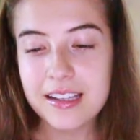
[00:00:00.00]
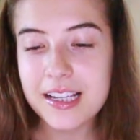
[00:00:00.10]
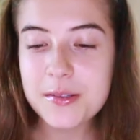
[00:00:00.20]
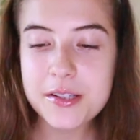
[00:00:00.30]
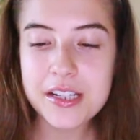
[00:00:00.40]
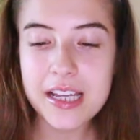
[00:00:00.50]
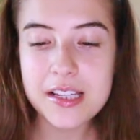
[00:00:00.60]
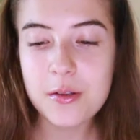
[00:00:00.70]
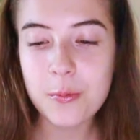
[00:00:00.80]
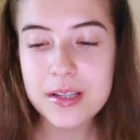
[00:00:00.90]
Next question
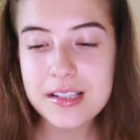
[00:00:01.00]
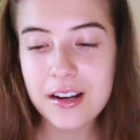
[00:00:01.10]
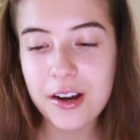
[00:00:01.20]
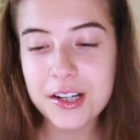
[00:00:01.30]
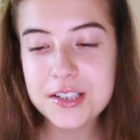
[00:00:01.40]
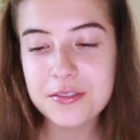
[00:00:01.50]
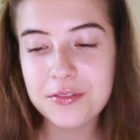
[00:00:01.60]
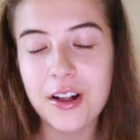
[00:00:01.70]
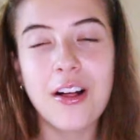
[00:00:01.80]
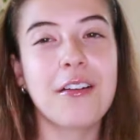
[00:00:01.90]
is, was it hard to
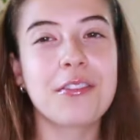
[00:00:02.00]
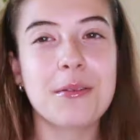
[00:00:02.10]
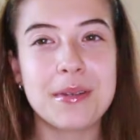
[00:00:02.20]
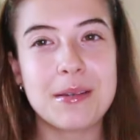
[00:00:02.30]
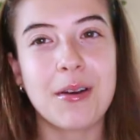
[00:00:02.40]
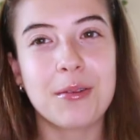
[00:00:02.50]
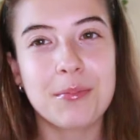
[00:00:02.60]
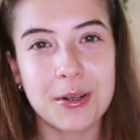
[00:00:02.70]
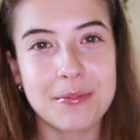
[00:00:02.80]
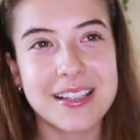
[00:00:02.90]
fall off the beam on
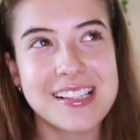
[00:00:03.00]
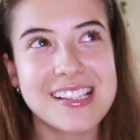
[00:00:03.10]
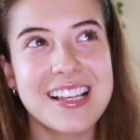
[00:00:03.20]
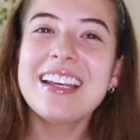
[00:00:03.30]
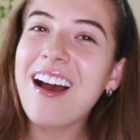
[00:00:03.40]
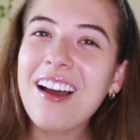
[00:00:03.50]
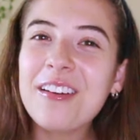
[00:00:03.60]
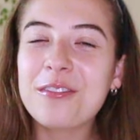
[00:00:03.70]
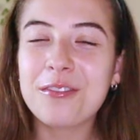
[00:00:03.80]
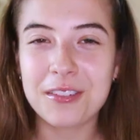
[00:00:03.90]
purpose?
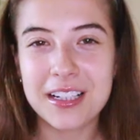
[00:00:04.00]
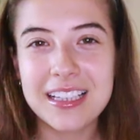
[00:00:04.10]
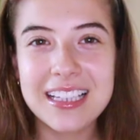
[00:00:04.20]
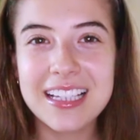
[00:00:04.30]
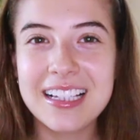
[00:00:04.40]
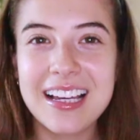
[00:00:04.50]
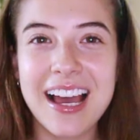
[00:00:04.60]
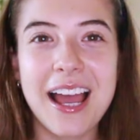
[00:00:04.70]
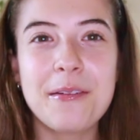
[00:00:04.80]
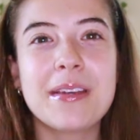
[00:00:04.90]
Not really.
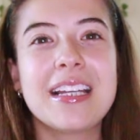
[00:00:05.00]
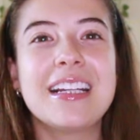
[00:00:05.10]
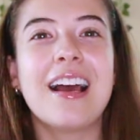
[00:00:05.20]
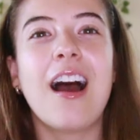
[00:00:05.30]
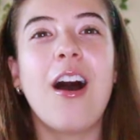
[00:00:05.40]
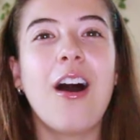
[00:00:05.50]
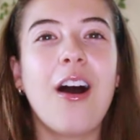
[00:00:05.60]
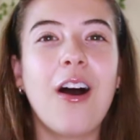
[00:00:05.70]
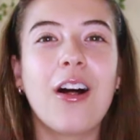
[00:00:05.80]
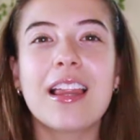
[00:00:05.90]
I mean,
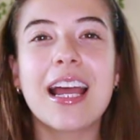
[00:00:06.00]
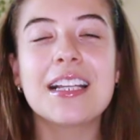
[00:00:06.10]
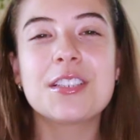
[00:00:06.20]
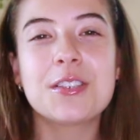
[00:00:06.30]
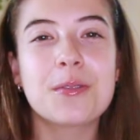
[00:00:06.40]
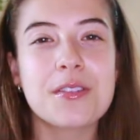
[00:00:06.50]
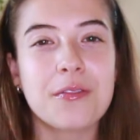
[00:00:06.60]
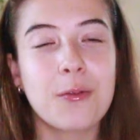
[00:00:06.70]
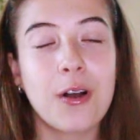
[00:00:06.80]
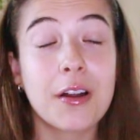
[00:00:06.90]
all I had to do was a
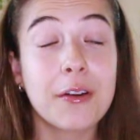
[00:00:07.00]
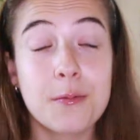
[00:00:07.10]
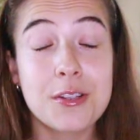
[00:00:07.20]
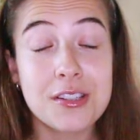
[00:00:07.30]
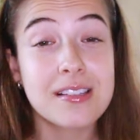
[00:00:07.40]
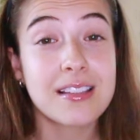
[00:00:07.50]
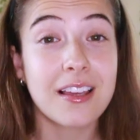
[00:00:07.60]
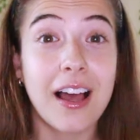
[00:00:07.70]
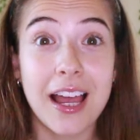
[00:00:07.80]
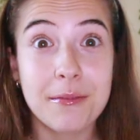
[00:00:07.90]
front walk, which is a
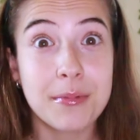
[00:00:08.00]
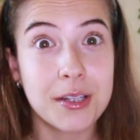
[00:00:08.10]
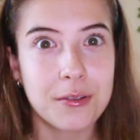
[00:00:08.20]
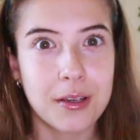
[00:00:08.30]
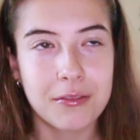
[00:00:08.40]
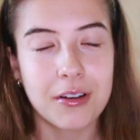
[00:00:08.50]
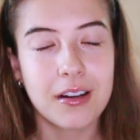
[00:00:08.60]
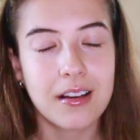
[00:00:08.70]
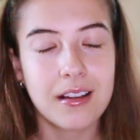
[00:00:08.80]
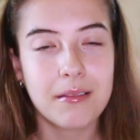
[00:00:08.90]
skill I have been doing
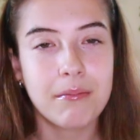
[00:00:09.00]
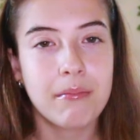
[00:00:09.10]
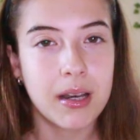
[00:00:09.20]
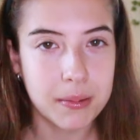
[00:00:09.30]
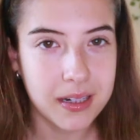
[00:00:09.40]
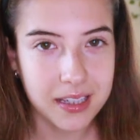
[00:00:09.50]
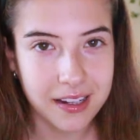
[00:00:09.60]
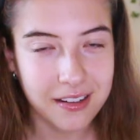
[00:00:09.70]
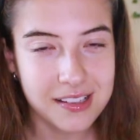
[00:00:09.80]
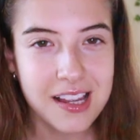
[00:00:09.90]
for many, many
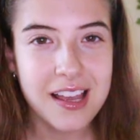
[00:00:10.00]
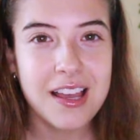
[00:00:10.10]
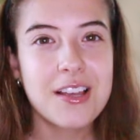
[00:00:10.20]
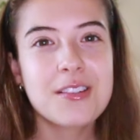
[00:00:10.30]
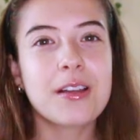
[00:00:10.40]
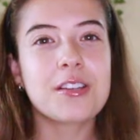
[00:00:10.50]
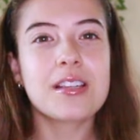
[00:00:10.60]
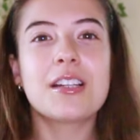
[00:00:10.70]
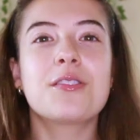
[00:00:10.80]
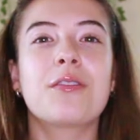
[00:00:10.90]
years. So I
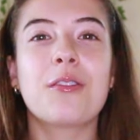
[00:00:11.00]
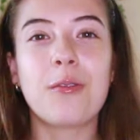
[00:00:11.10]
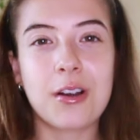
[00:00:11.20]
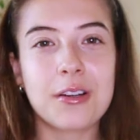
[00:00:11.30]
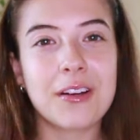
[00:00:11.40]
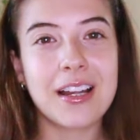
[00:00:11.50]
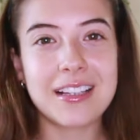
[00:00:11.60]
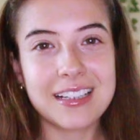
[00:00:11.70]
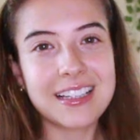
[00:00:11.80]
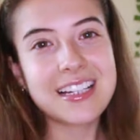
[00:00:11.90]
just had to do a front walkover
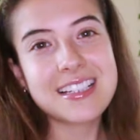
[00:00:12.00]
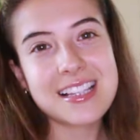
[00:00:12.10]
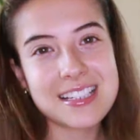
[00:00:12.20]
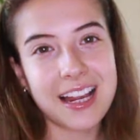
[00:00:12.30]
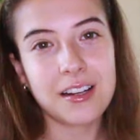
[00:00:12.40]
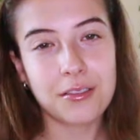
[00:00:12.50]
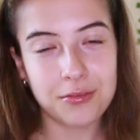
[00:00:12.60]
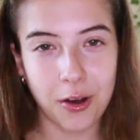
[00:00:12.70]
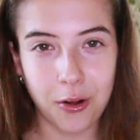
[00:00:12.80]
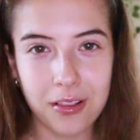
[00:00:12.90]
and then lean to the side and
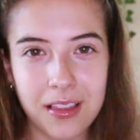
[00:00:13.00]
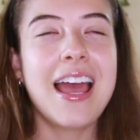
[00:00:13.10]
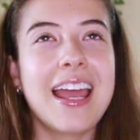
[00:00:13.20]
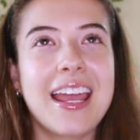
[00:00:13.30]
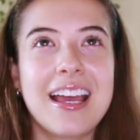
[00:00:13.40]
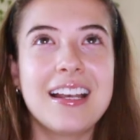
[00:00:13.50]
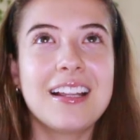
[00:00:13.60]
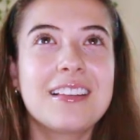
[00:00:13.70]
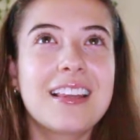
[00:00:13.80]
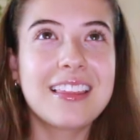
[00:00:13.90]
fall.
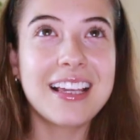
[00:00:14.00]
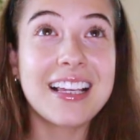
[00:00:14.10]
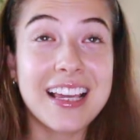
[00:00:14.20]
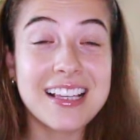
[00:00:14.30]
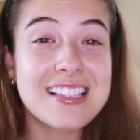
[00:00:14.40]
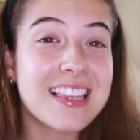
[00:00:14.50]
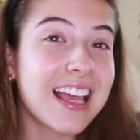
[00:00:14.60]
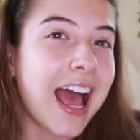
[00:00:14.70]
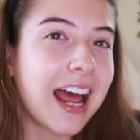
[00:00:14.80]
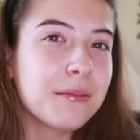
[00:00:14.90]
And the thing is,
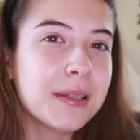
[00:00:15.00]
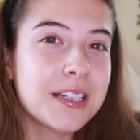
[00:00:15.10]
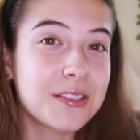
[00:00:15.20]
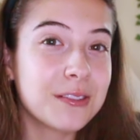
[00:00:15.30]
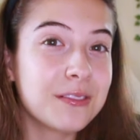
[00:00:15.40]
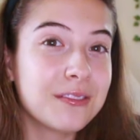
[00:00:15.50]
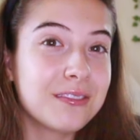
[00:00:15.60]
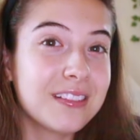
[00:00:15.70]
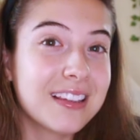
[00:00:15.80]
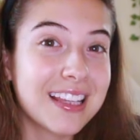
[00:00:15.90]
they had me do
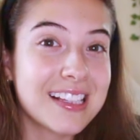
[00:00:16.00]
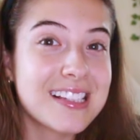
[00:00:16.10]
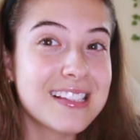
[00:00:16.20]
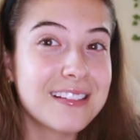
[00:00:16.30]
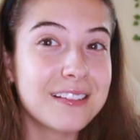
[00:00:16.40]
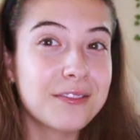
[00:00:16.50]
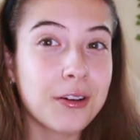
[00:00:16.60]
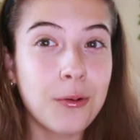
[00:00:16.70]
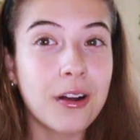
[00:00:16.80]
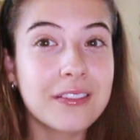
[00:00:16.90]
this
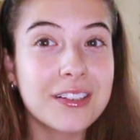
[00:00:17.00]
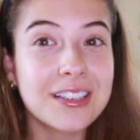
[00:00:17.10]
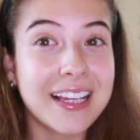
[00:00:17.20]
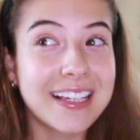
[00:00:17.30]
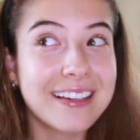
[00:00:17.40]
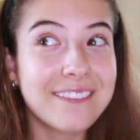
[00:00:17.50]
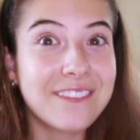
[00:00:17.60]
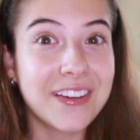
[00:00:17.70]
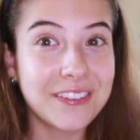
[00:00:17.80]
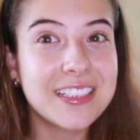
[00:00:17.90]
front walkover like
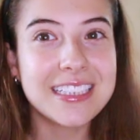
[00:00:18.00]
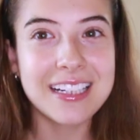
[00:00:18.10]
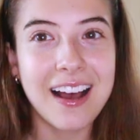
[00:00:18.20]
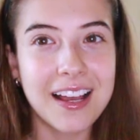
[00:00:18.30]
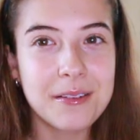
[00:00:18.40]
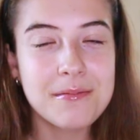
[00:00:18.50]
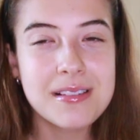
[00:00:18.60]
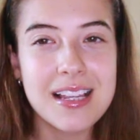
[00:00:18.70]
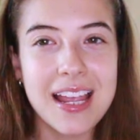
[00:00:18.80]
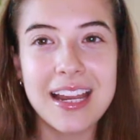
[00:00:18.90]
50
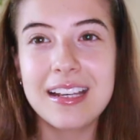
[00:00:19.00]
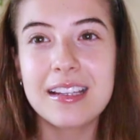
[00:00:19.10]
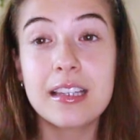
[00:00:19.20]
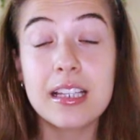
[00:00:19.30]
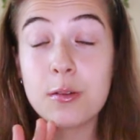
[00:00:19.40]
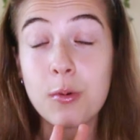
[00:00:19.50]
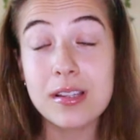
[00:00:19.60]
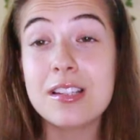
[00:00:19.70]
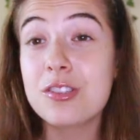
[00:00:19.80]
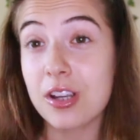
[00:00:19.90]
times, and it
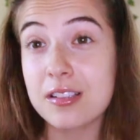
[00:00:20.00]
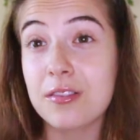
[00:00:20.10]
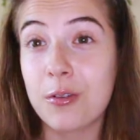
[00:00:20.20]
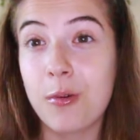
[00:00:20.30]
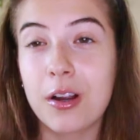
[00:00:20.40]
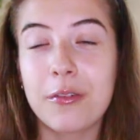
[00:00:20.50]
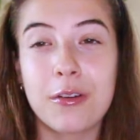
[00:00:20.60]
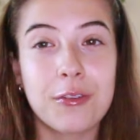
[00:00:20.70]
wasn't just a front walkover.